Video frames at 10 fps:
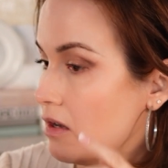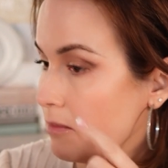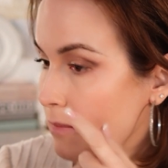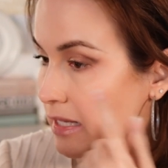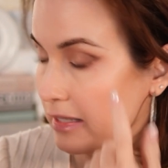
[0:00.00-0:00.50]

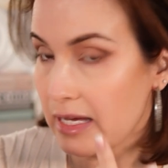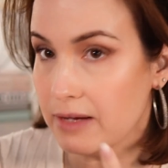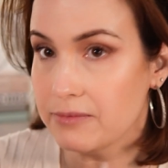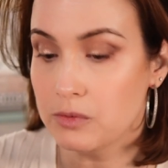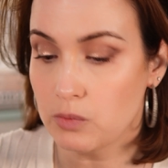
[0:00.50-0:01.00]
on my
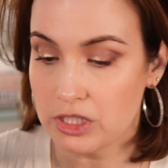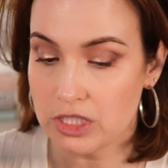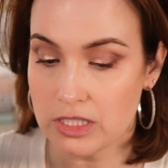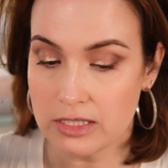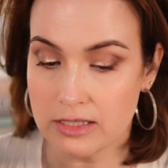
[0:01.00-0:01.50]
left, which
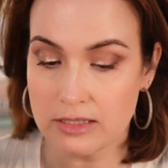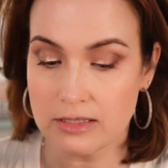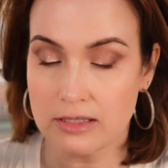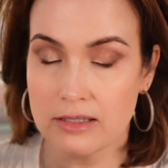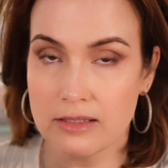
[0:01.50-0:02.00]
is